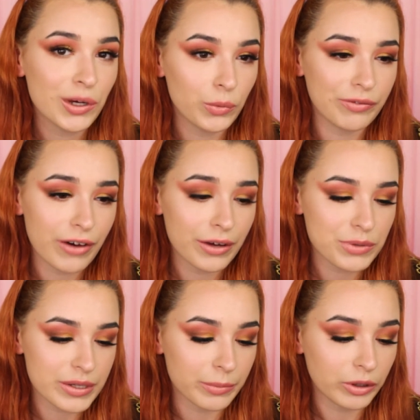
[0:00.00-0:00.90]
We
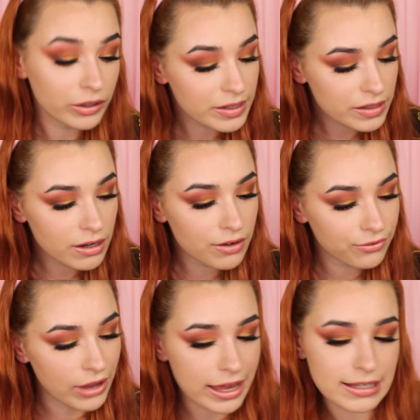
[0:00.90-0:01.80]
found some good
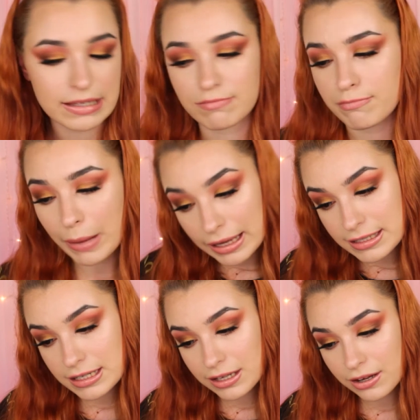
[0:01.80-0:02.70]
stuff and some bad
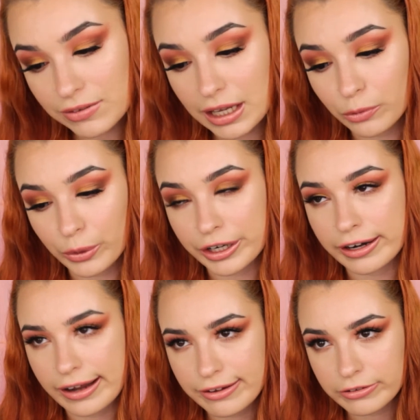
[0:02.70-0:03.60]
stuff that we're
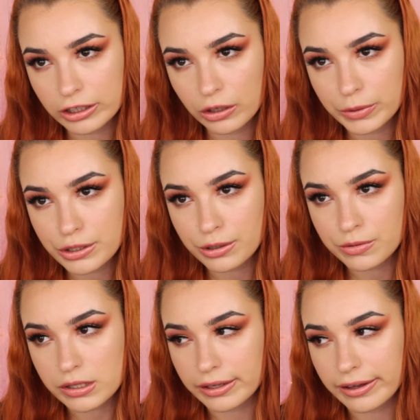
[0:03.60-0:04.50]
never going to
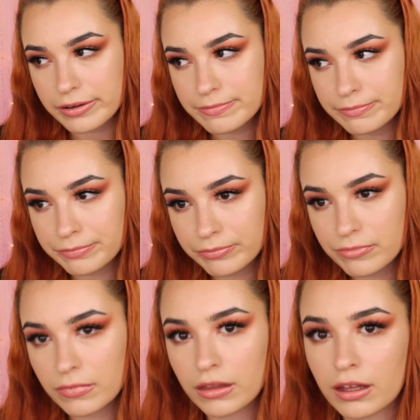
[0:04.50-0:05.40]
use again.
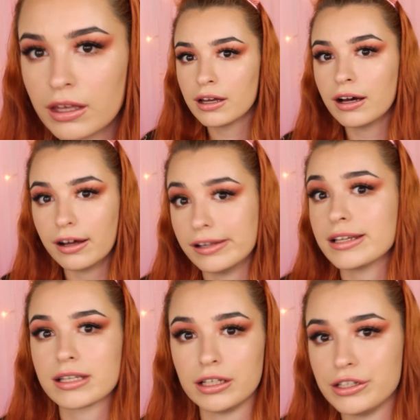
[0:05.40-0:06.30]

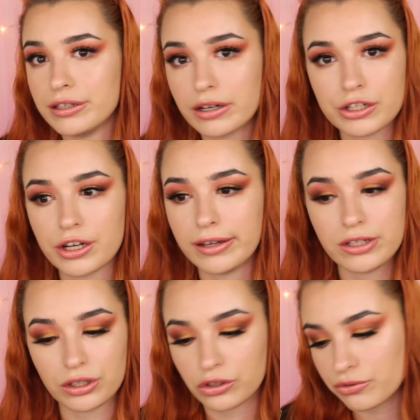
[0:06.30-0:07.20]
Unless they're
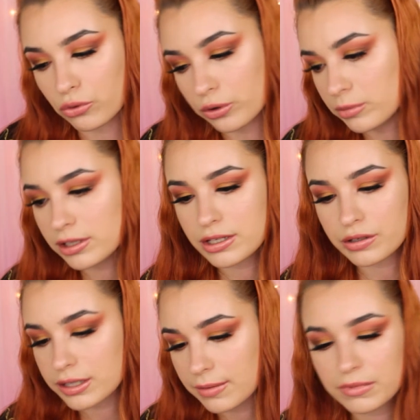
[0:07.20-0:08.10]
changing their formulas
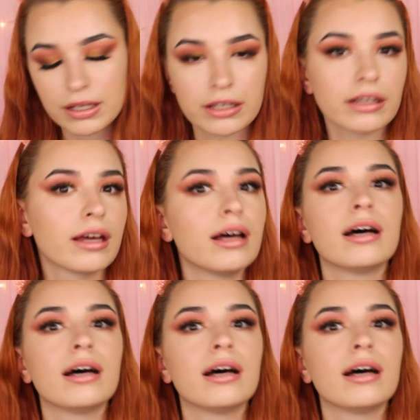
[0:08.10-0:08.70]
or something.